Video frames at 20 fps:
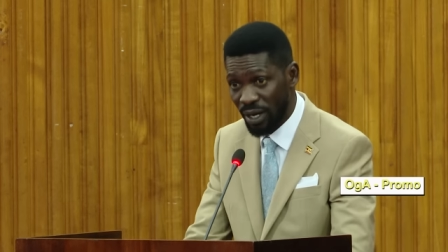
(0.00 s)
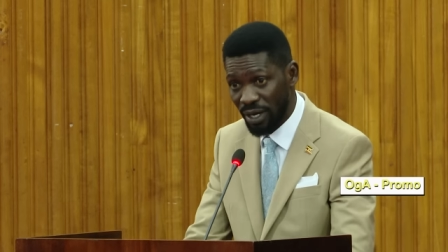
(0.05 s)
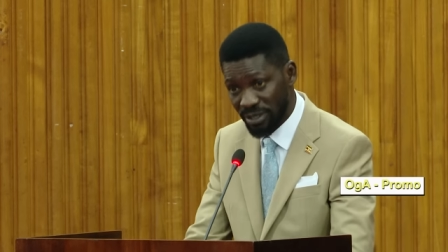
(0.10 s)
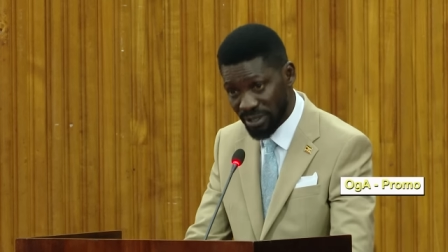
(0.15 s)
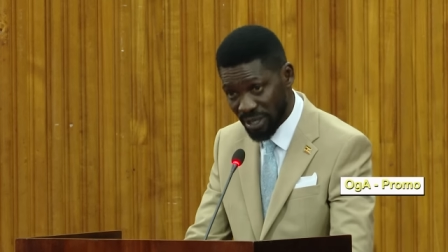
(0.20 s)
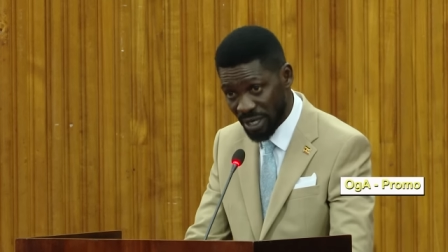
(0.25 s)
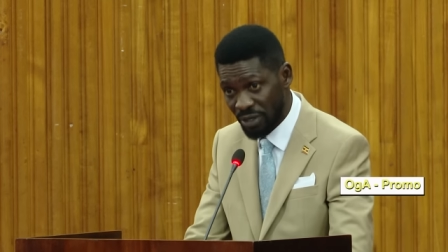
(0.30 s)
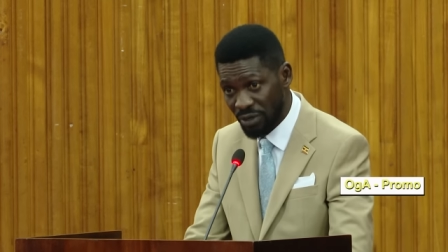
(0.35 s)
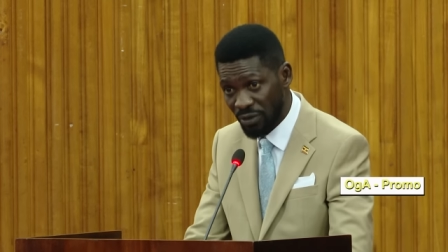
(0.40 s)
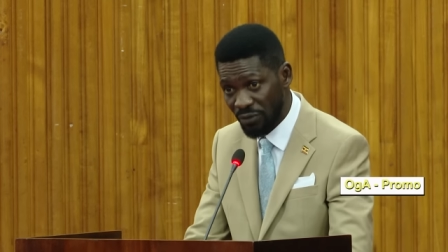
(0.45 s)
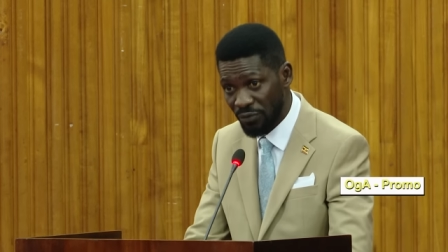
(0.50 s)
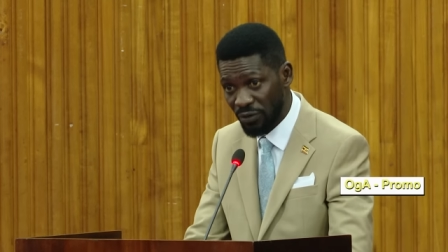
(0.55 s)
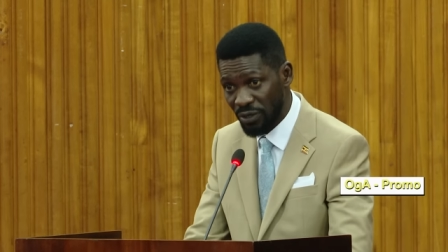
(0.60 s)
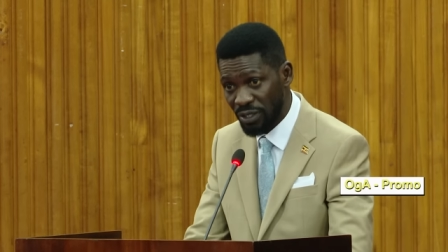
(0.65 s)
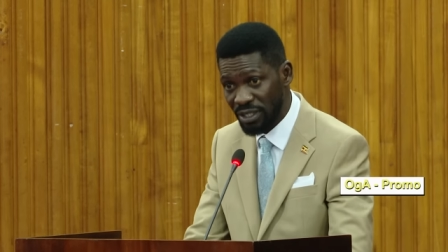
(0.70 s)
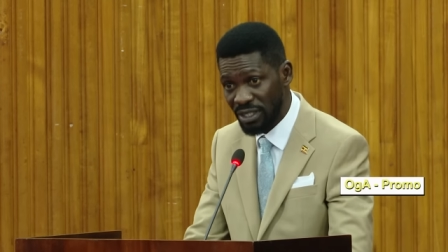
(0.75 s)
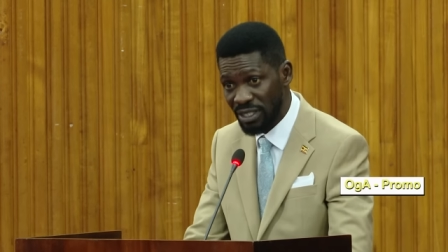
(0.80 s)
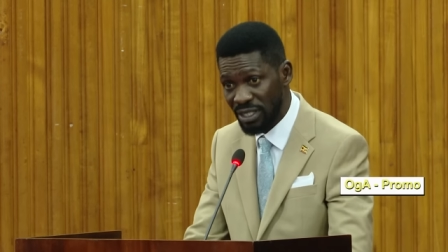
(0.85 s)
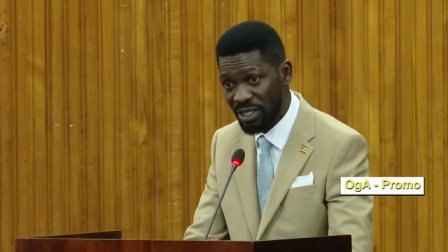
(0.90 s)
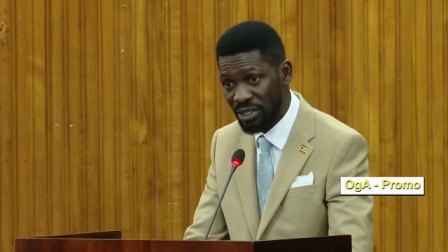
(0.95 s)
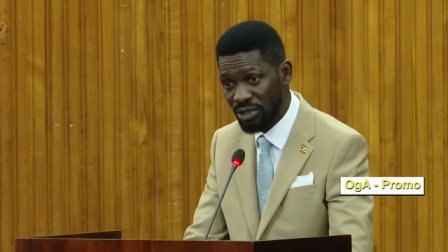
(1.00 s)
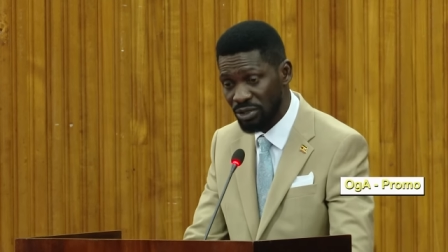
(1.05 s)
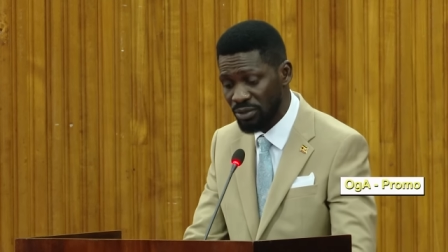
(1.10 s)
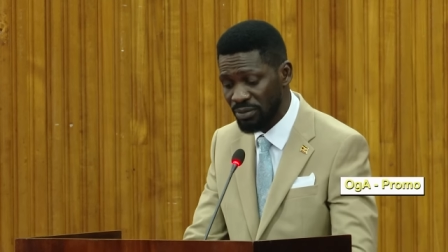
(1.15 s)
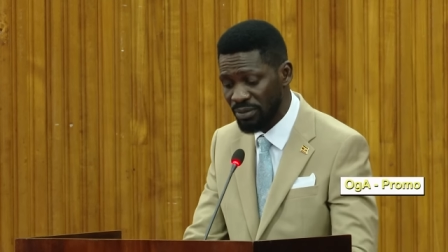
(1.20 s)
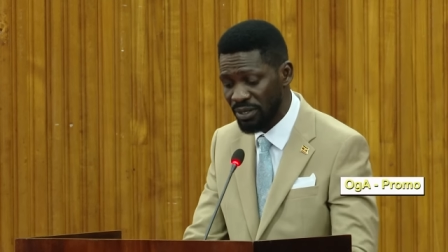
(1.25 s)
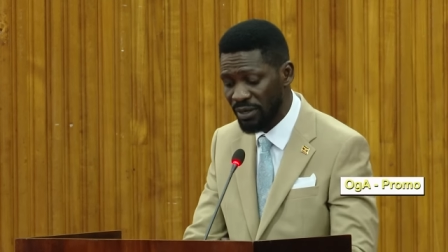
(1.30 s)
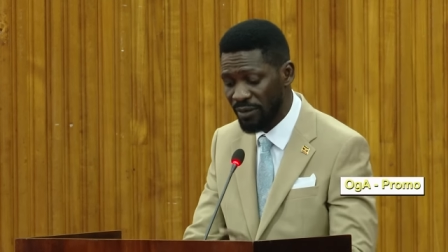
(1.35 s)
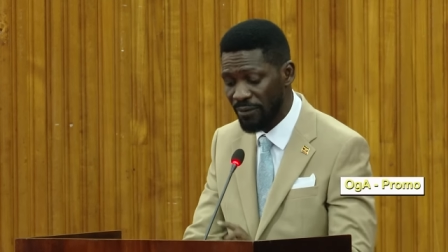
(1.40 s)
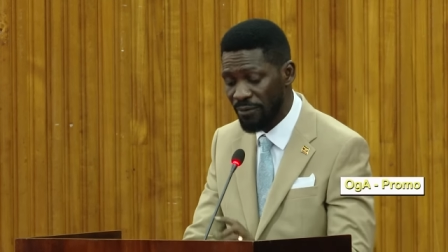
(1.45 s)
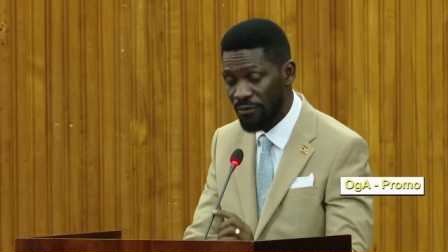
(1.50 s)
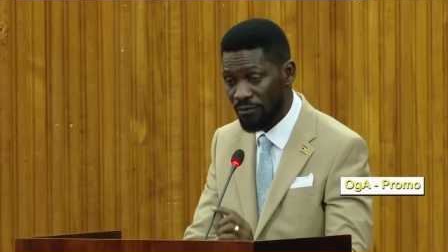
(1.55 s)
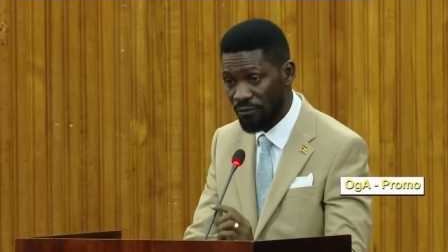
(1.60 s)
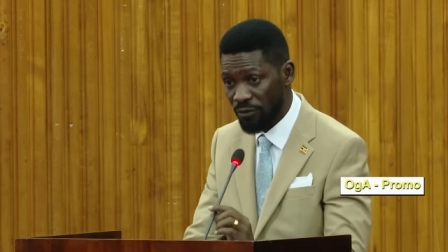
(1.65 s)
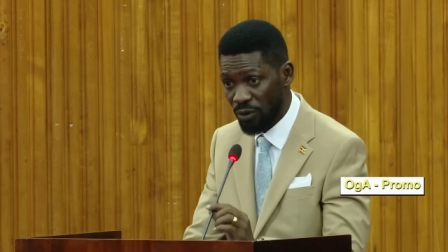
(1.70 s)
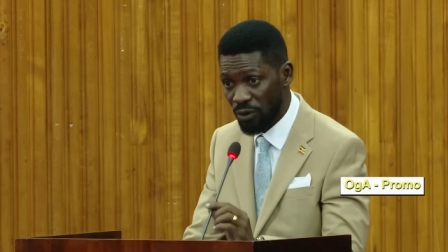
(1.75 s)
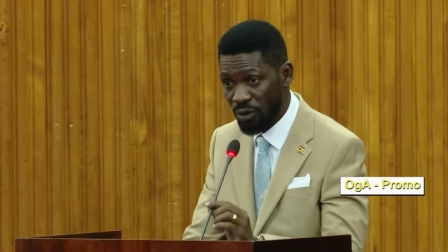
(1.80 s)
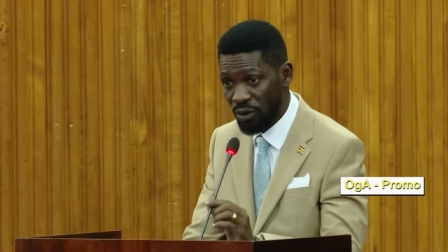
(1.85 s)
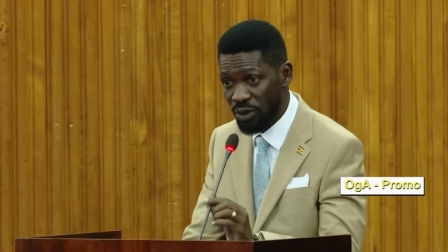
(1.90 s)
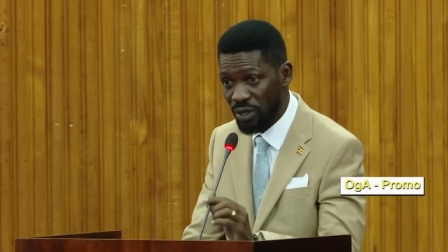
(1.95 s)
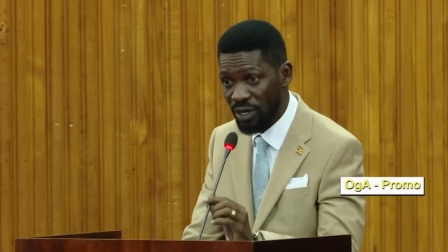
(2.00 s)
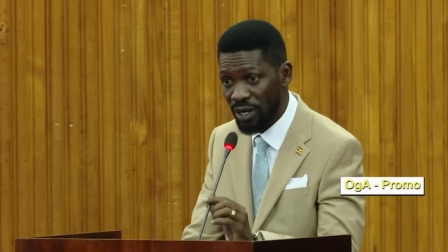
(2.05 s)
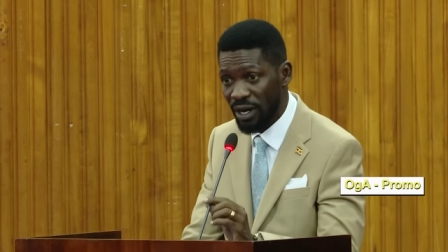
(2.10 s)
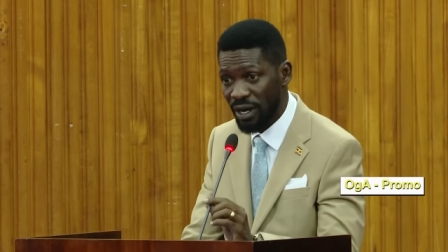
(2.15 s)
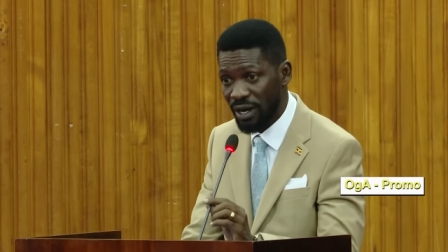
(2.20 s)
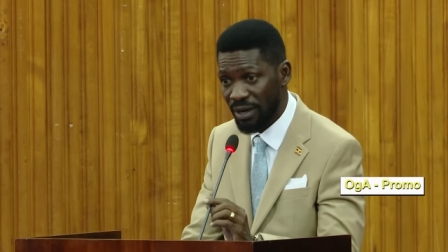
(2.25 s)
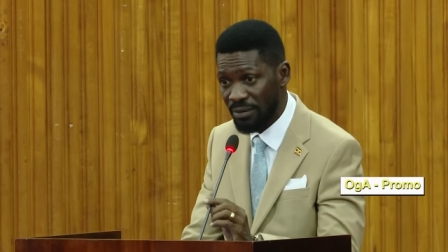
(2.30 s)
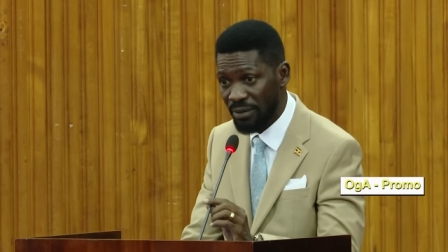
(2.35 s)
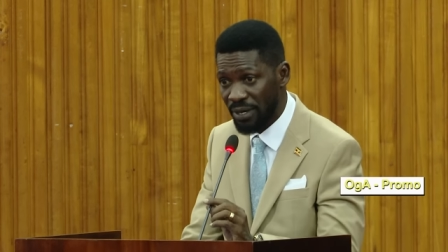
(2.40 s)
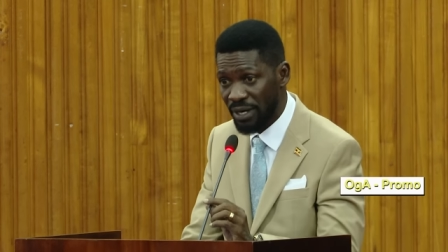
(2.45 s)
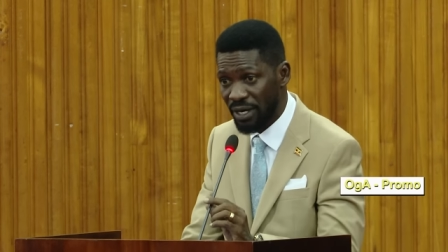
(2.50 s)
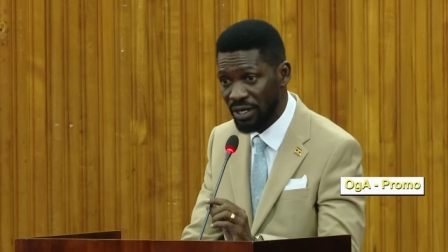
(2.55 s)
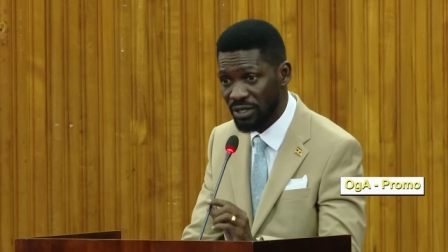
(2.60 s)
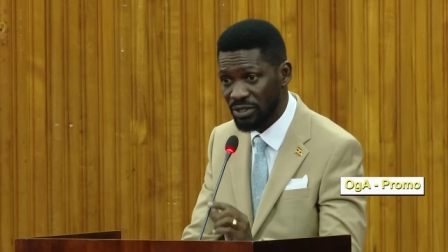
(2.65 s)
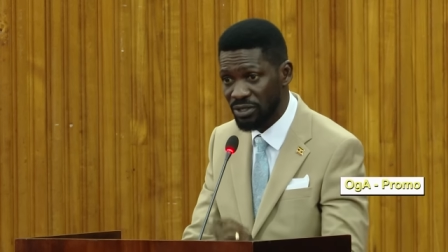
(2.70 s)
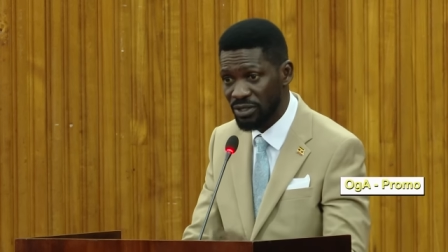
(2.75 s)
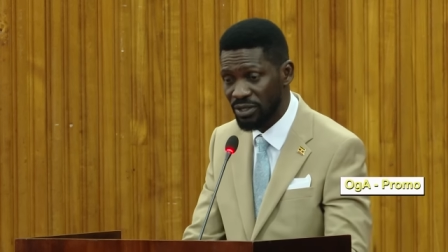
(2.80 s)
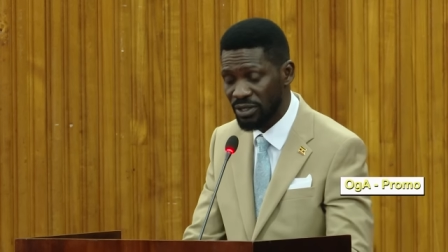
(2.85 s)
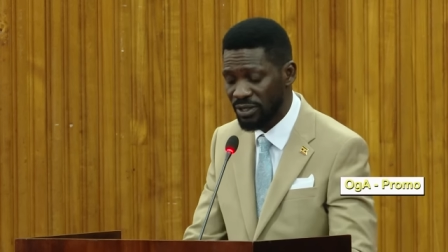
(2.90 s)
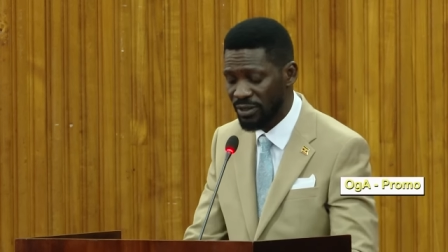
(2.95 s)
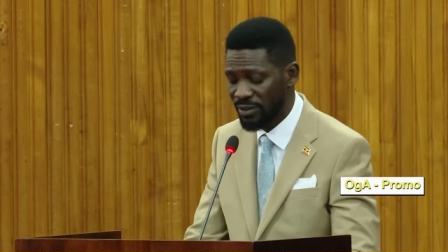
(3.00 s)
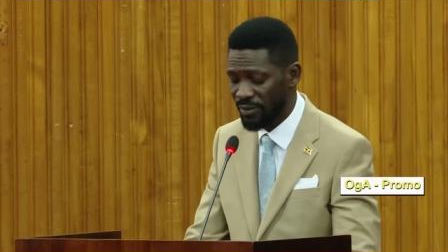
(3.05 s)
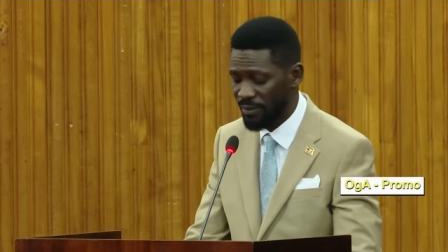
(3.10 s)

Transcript: I thank you for listening to me, for God and my country.